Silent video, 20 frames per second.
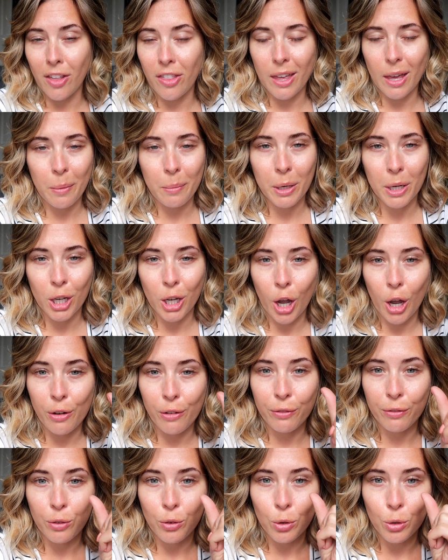I think I'm gonna go
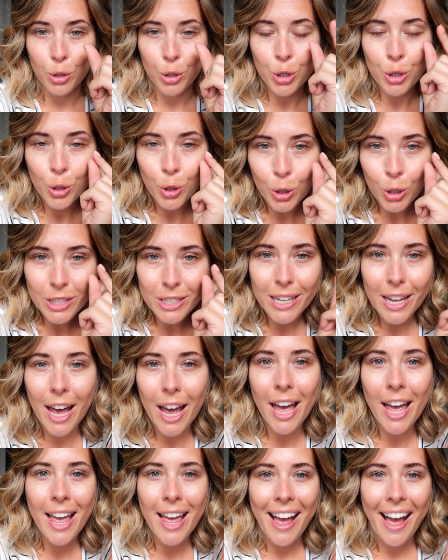for
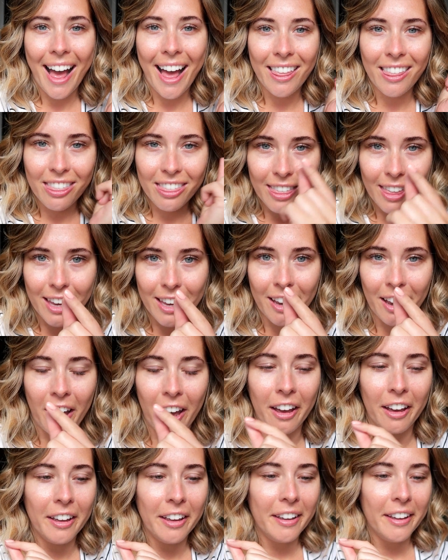shorter and
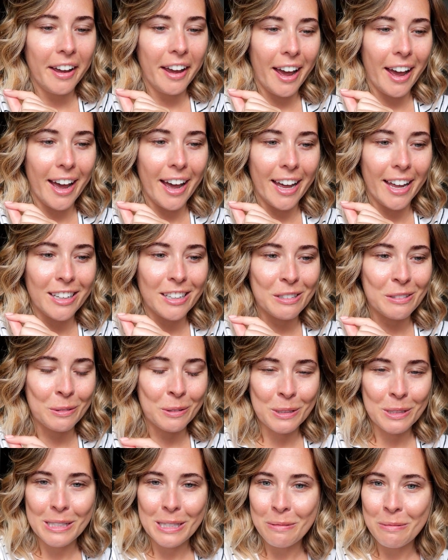thicker and
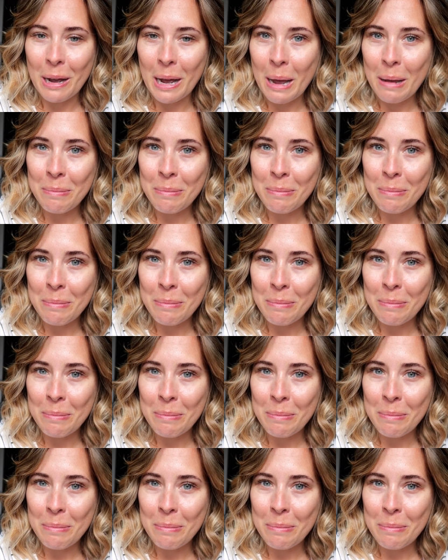we'll see what